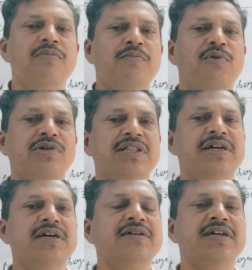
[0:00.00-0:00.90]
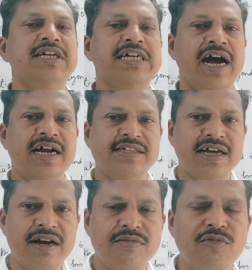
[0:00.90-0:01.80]
both the cars
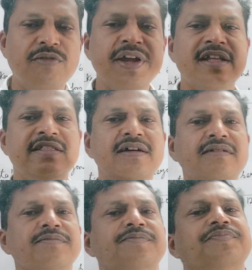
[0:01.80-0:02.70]
are moving in the